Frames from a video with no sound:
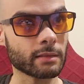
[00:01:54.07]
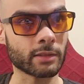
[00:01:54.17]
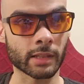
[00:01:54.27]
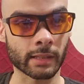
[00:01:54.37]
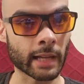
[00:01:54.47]

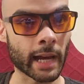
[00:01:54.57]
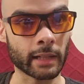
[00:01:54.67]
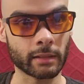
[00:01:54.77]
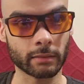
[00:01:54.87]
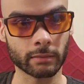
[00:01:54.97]
just
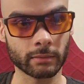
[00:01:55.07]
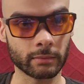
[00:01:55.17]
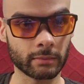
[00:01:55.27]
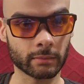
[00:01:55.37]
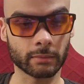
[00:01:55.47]
died.
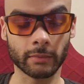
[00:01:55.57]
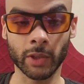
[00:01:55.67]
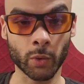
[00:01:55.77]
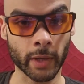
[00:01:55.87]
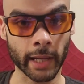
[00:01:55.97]

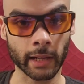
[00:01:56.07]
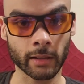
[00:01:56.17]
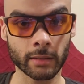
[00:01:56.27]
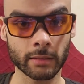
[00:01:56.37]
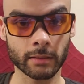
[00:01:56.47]
Do you
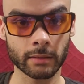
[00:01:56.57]
care?